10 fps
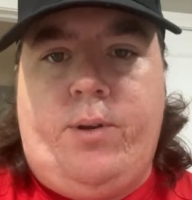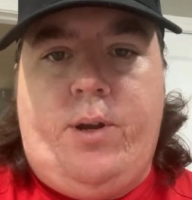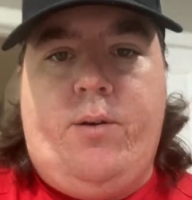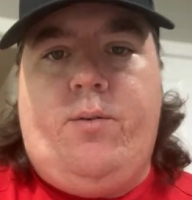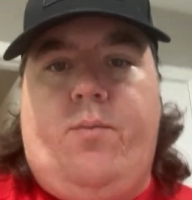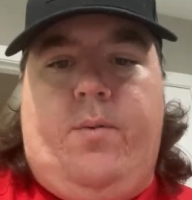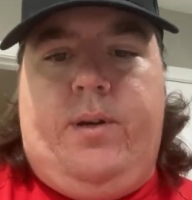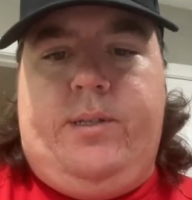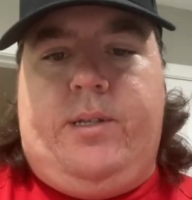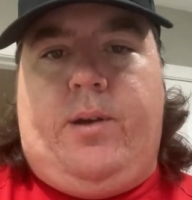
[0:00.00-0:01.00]
know
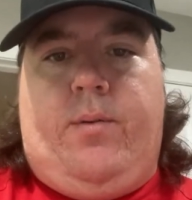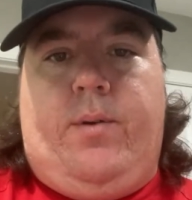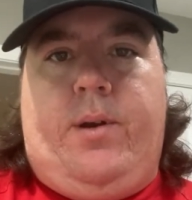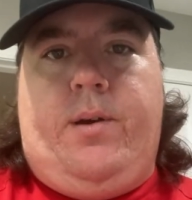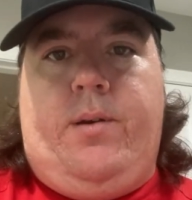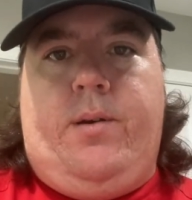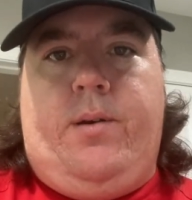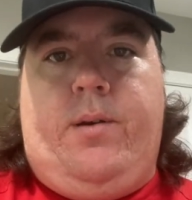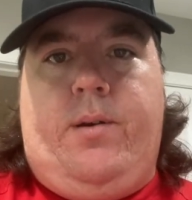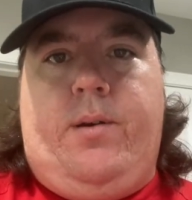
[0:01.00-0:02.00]
what's going on.